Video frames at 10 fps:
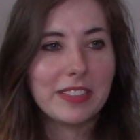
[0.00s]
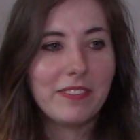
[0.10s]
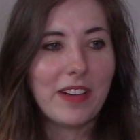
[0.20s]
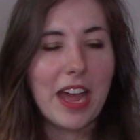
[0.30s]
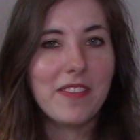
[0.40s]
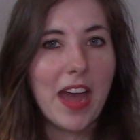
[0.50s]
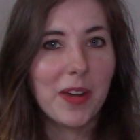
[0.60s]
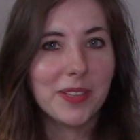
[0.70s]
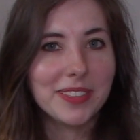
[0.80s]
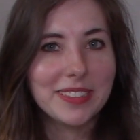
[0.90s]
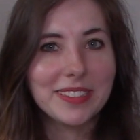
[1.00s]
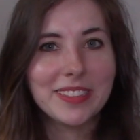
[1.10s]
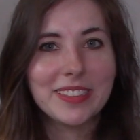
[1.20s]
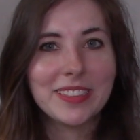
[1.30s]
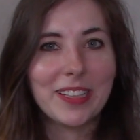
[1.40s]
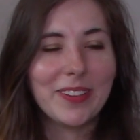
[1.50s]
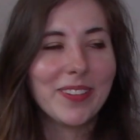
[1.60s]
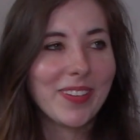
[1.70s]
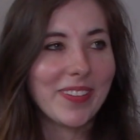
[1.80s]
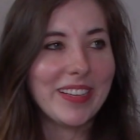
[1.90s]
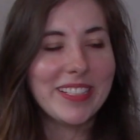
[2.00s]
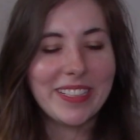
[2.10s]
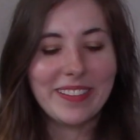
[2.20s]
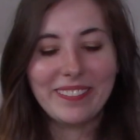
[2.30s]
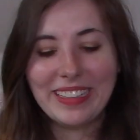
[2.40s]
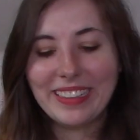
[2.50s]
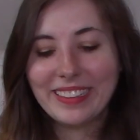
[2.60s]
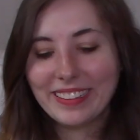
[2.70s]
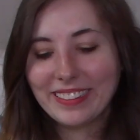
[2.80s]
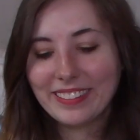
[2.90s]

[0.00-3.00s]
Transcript: 5 hours is just so cringy to me.